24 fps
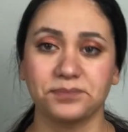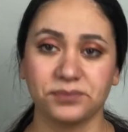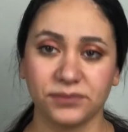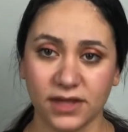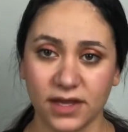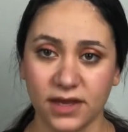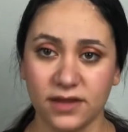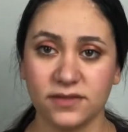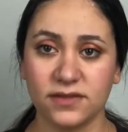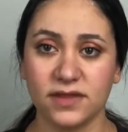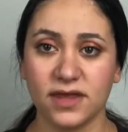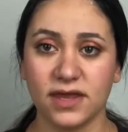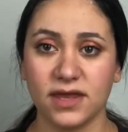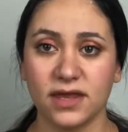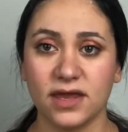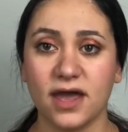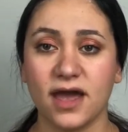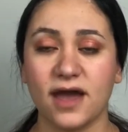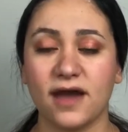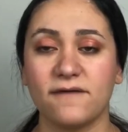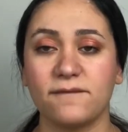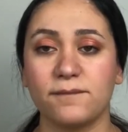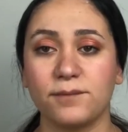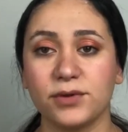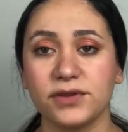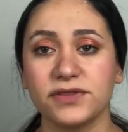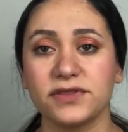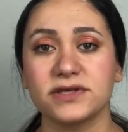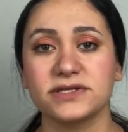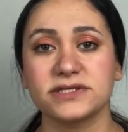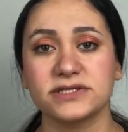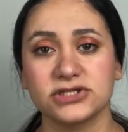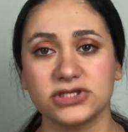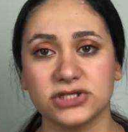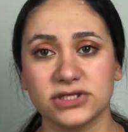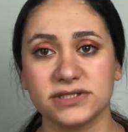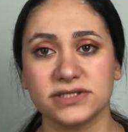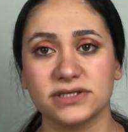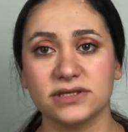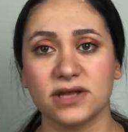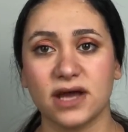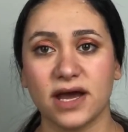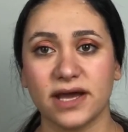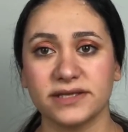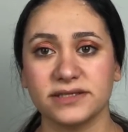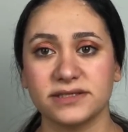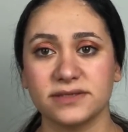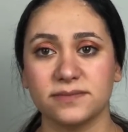and they have put the suggested
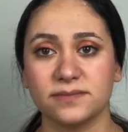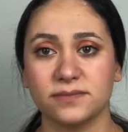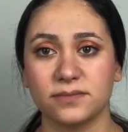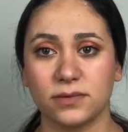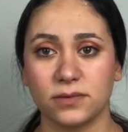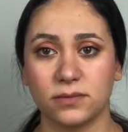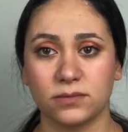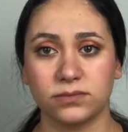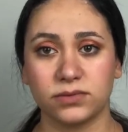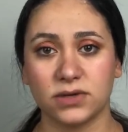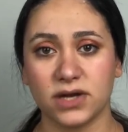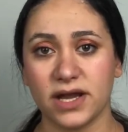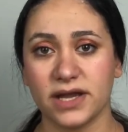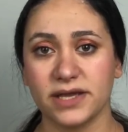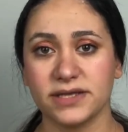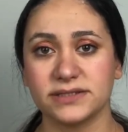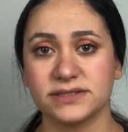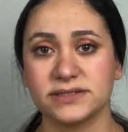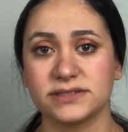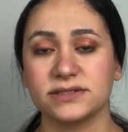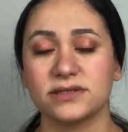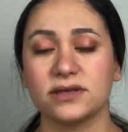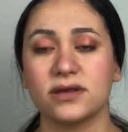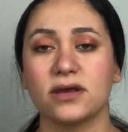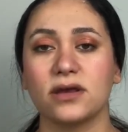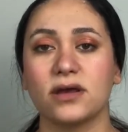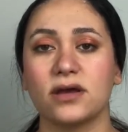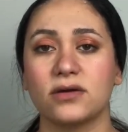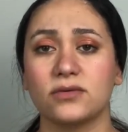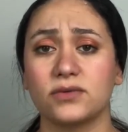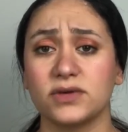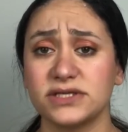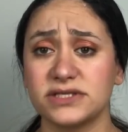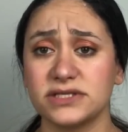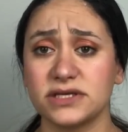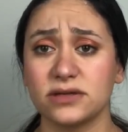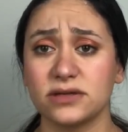item price, retail